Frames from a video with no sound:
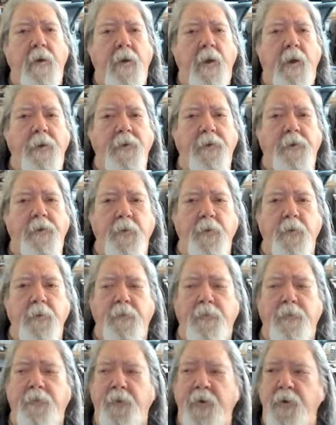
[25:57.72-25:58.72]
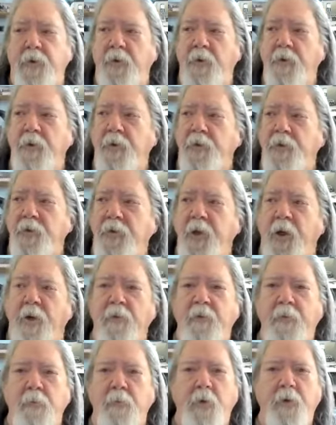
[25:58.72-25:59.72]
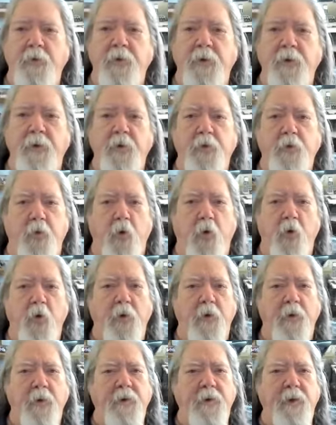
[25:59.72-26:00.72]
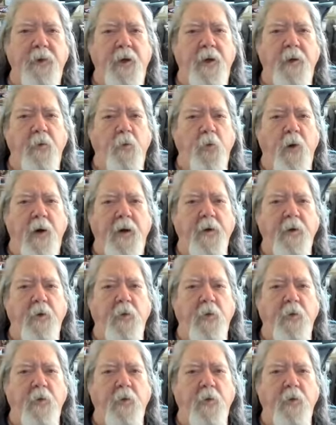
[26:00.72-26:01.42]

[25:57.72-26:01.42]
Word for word: And two, feel yourself moving toward that wide